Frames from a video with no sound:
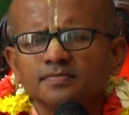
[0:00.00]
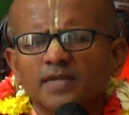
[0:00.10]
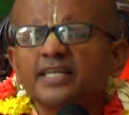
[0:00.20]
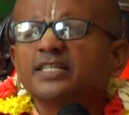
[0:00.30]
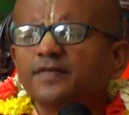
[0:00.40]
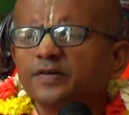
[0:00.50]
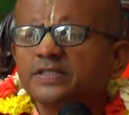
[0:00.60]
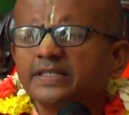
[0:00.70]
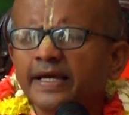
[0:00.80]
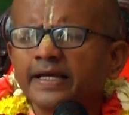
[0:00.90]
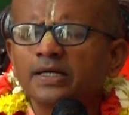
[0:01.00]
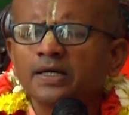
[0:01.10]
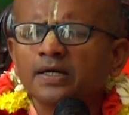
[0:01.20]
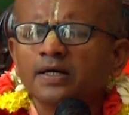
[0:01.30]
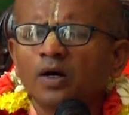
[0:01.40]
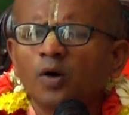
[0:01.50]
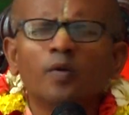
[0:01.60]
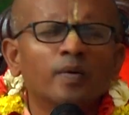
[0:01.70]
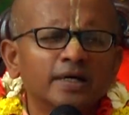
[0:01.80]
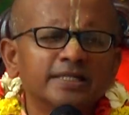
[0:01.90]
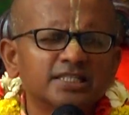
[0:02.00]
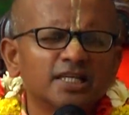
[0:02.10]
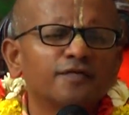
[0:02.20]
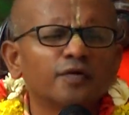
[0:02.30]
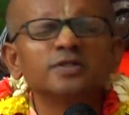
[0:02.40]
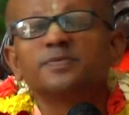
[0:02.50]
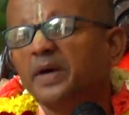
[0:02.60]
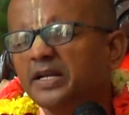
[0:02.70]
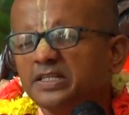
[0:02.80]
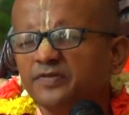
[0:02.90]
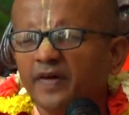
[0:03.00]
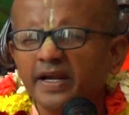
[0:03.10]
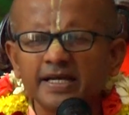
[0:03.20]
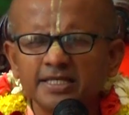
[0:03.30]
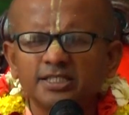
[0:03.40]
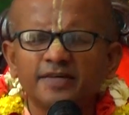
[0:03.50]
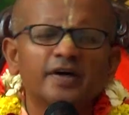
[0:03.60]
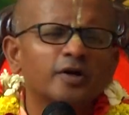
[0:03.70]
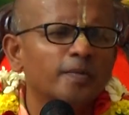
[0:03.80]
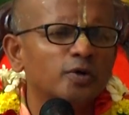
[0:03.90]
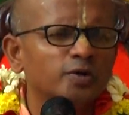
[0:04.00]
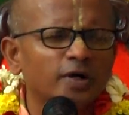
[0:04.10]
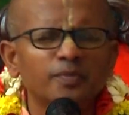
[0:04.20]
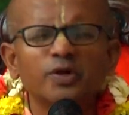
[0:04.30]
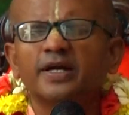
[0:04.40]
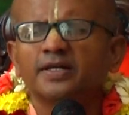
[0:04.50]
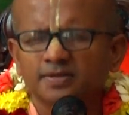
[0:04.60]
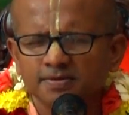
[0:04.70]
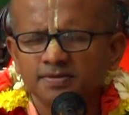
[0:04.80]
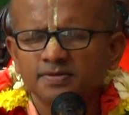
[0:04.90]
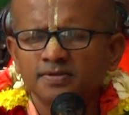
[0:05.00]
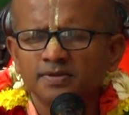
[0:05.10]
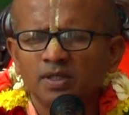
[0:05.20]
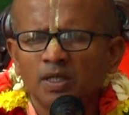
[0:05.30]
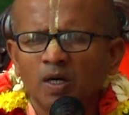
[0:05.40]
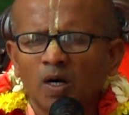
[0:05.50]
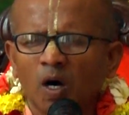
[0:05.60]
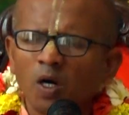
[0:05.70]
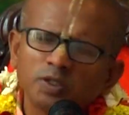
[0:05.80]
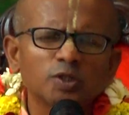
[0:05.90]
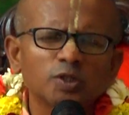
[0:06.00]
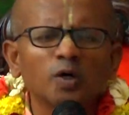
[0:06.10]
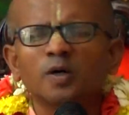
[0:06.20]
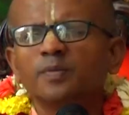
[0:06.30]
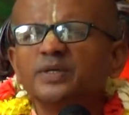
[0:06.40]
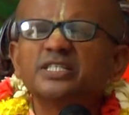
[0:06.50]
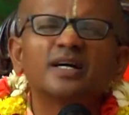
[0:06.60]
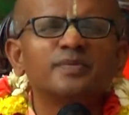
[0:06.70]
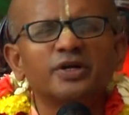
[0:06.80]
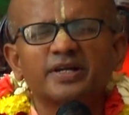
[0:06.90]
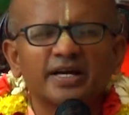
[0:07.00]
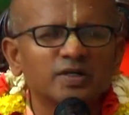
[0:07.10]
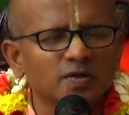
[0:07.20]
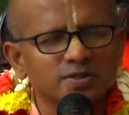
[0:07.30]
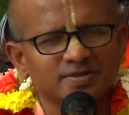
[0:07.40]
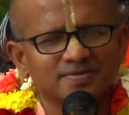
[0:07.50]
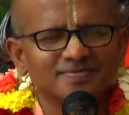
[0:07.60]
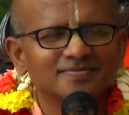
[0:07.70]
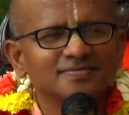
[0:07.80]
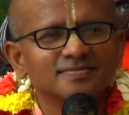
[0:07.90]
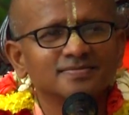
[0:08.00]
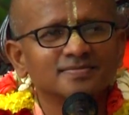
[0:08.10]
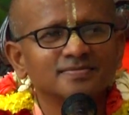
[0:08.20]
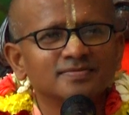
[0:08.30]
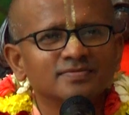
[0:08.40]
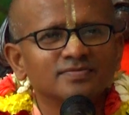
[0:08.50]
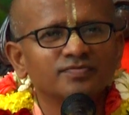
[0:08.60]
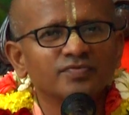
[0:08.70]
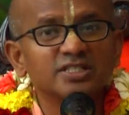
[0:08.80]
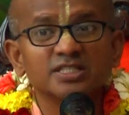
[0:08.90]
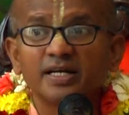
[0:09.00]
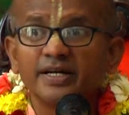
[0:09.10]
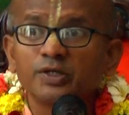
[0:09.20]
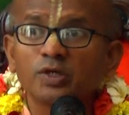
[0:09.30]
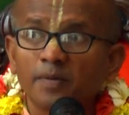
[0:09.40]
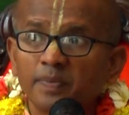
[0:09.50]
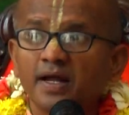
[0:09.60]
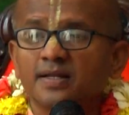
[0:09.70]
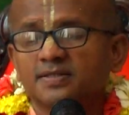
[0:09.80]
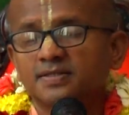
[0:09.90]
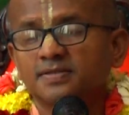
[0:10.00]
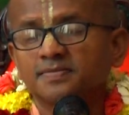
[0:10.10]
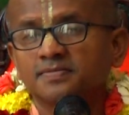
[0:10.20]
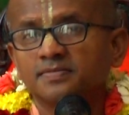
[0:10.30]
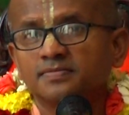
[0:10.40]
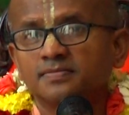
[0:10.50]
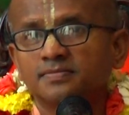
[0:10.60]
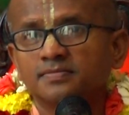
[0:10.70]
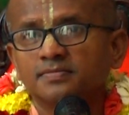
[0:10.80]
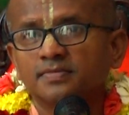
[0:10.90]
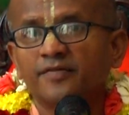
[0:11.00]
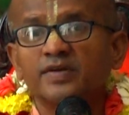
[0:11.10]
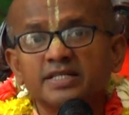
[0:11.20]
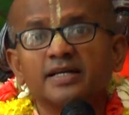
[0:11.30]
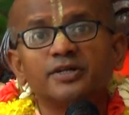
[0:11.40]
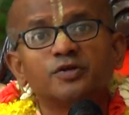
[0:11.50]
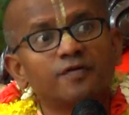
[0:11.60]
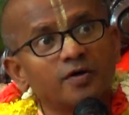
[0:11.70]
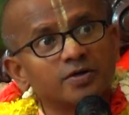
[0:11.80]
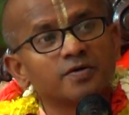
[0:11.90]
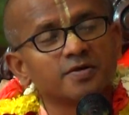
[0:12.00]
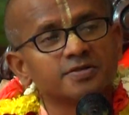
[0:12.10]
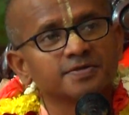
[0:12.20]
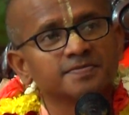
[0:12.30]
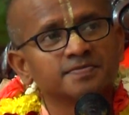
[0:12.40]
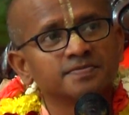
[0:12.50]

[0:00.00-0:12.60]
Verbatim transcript: Like someone was saying, oh, uh, the cell phones made it very easy, we are able to communicate. So, miscommunicate also, which is leading to aparadhs and which can lead to fall down also.